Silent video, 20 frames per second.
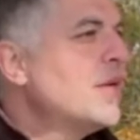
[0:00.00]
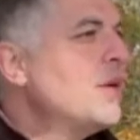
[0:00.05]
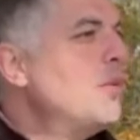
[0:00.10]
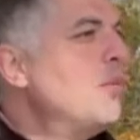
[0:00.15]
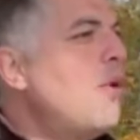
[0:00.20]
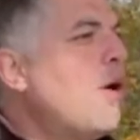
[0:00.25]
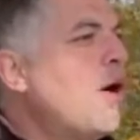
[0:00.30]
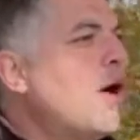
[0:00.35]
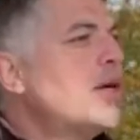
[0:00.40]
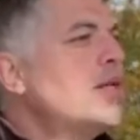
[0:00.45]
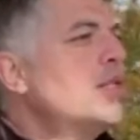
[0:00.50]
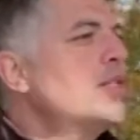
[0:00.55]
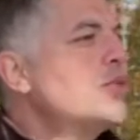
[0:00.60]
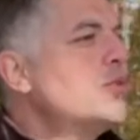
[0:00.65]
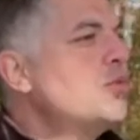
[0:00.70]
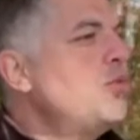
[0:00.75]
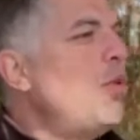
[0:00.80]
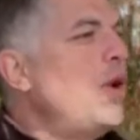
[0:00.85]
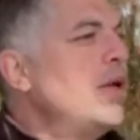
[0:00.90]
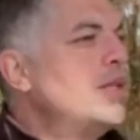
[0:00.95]
Mark
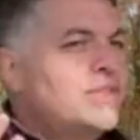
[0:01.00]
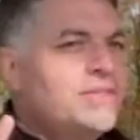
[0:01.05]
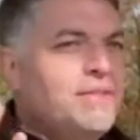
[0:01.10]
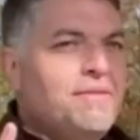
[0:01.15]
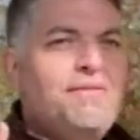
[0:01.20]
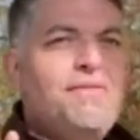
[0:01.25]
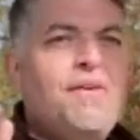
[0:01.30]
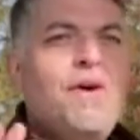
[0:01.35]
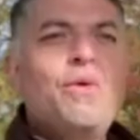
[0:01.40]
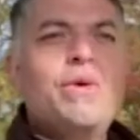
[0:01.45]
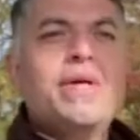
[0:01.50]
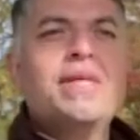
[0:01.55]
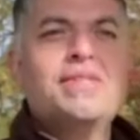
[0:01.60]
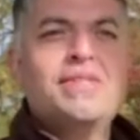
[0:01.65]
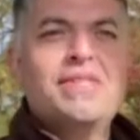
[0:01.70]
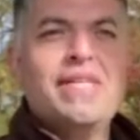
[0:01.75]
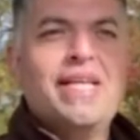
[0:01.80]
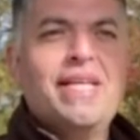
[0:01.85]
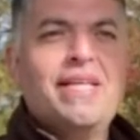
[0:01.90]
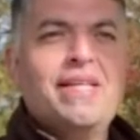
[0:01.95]
just wants to
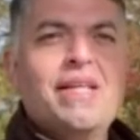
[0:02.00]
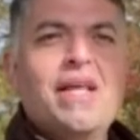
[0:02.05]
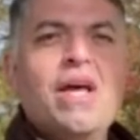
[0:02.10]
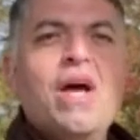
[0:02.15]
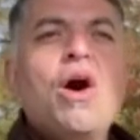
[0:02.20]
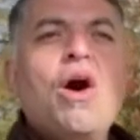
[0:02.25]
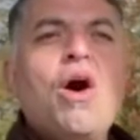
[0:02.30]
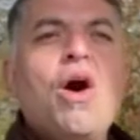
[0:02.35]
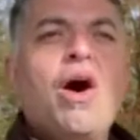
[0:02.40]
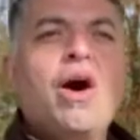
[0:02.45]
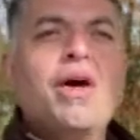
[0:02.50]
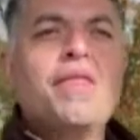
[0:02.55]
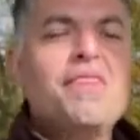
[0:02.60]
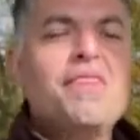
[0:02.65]
focus in on